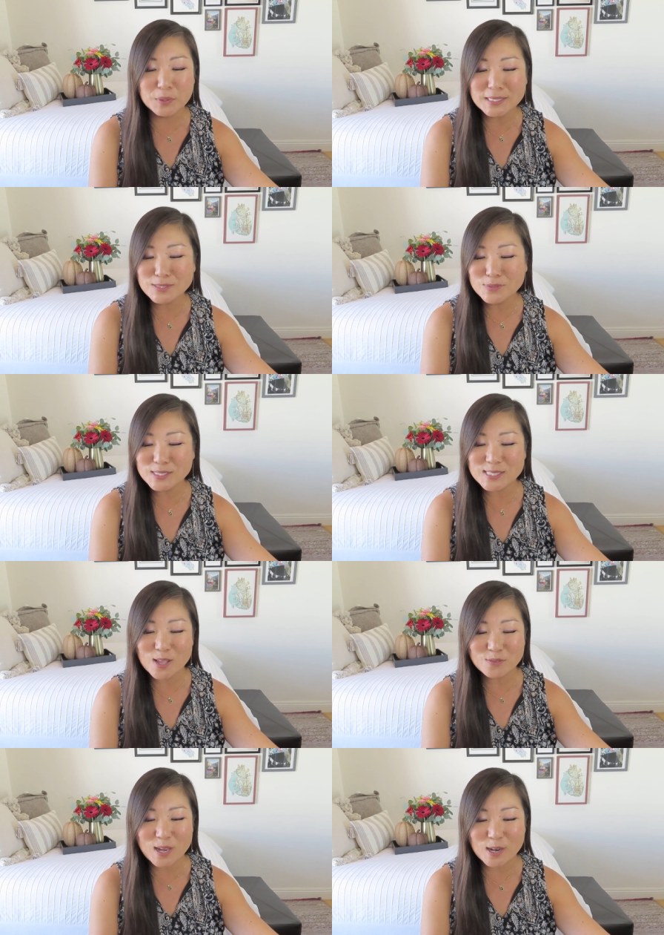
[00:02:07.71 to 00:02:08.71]
blissful
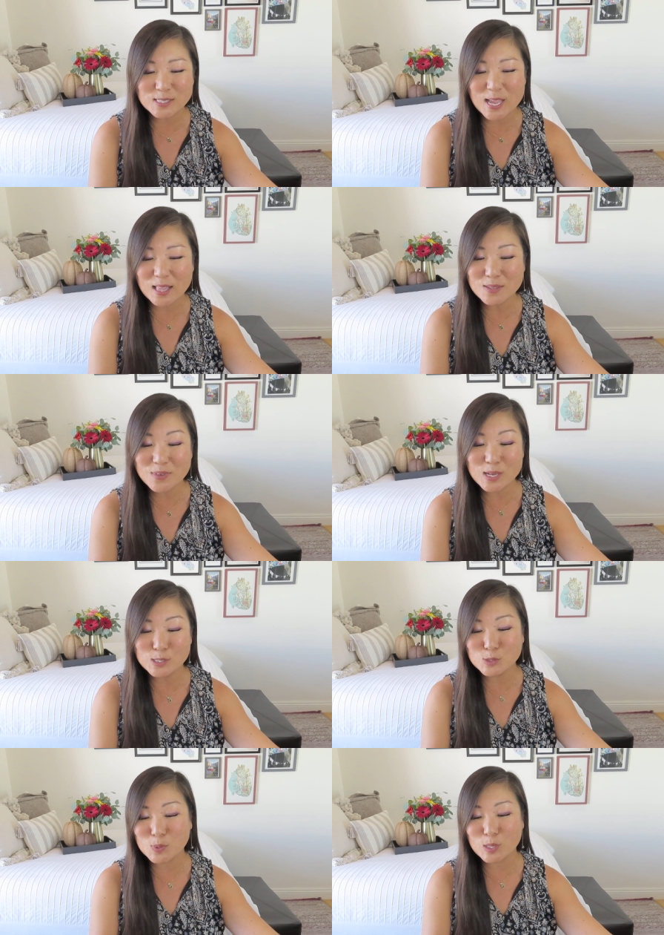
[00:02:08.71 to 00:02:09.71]
self-care to elevate
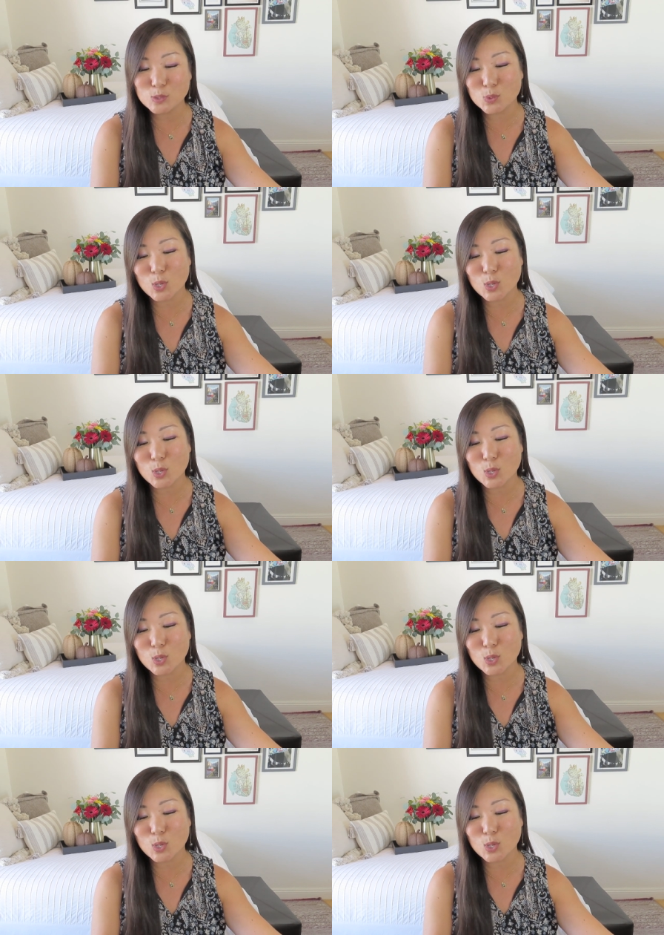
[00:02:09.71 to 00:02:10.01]
your spirits